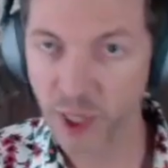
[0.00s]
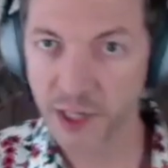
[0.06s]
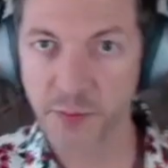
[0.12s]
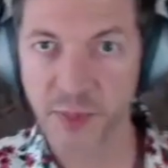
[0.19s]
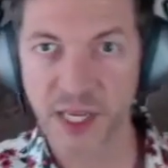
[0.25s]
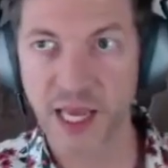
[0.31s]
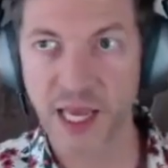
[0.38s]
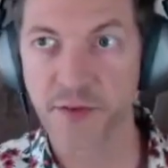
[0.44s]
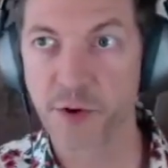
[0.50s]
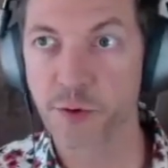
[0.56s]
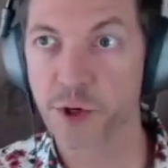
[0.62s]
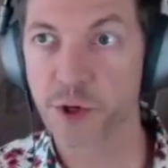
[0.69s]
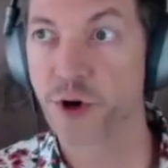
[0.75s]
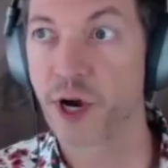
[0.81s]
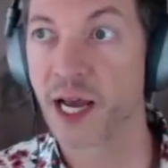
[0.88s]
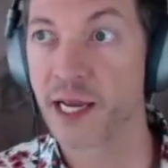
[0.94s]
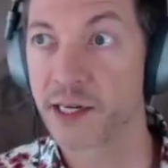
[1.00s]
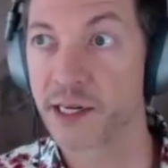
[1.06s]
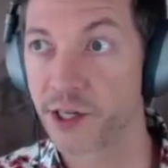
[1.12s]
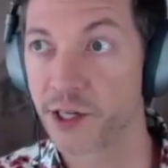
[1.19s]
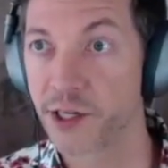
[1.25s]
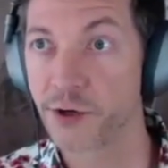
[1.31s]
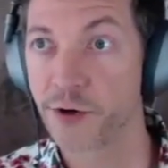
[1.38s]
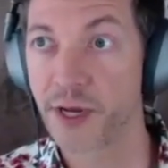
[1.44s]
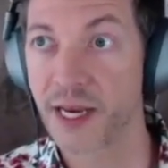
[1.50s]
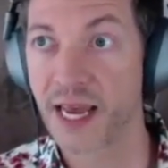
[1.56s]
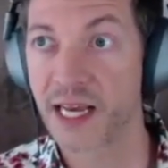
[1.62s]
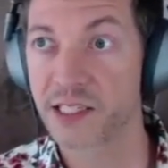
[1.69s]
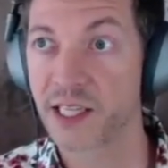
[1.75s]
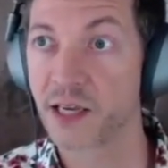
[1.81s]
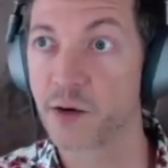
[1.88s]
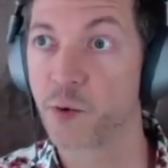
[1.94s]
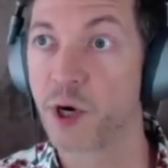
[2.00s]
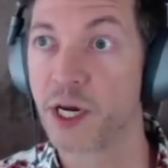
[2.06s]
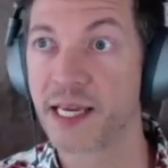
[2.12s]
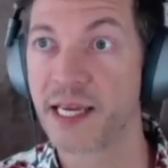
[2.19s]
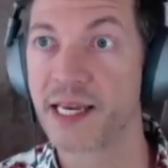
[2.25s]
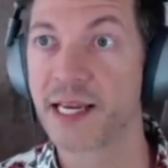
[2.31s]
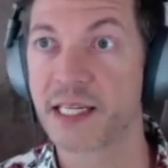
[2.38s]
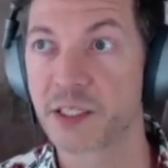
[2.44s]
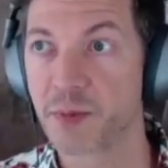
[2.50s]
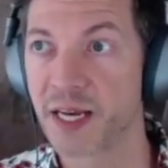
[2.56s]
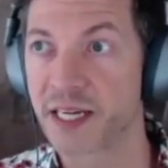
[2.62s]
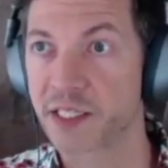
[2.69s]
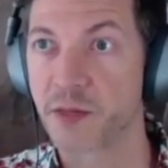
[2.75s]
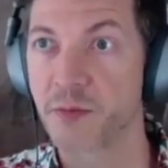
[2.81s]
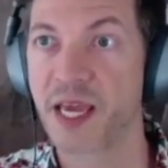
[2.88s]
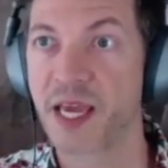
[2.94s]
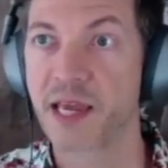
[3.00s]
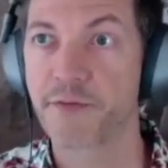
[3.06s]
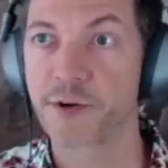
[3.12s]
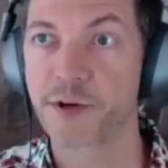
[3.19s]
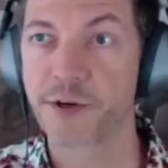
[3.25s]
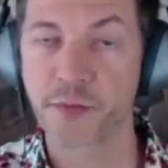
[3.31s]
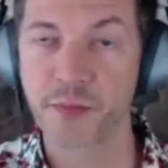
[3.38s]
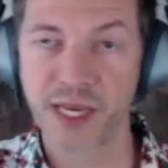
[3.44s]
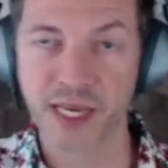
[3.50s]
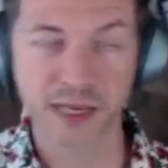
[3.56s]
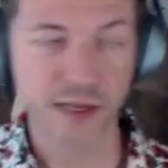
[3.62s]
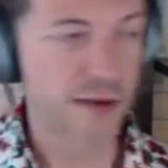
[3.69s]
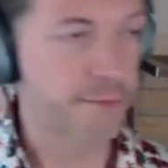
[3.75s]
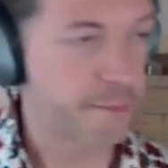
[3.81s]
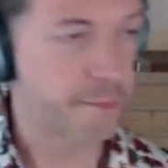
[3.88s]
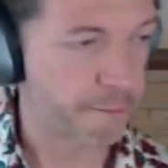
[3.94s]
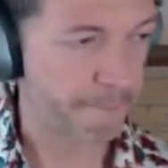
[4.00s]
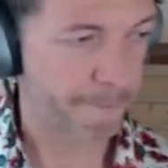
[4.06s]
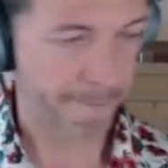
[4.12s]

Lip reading: what behavior we're trying to do and ask it what it expects the behavior to be.